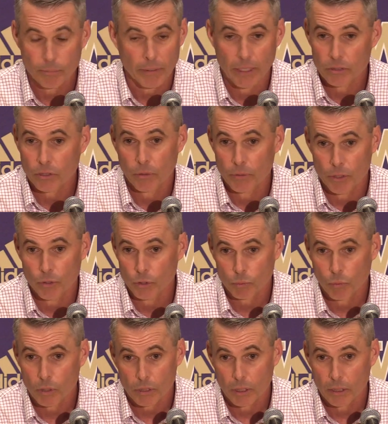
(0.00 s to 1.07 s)
I mean, that's all we do is
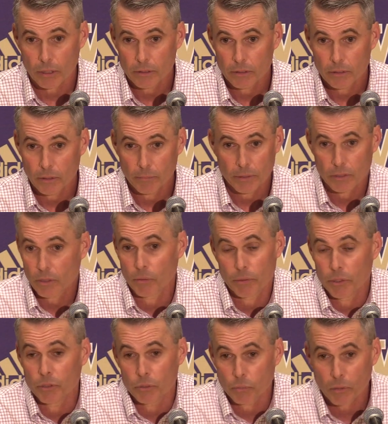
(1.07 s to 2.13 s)
work on it. I mean, it's all
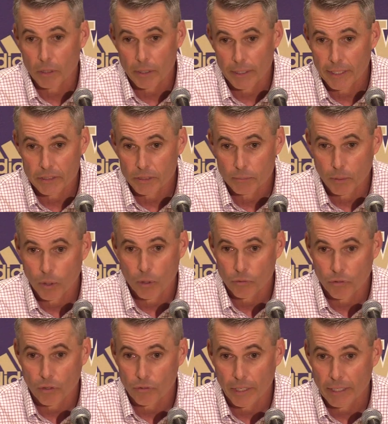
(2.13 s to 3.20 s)
we do is work on catching
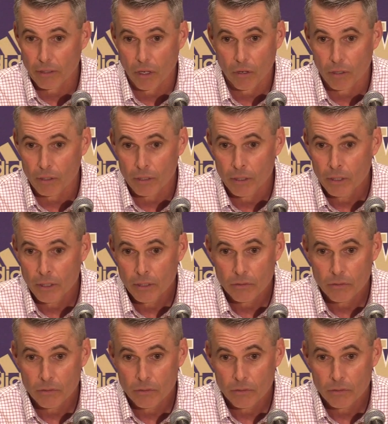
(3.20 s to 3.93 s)
balls all day long.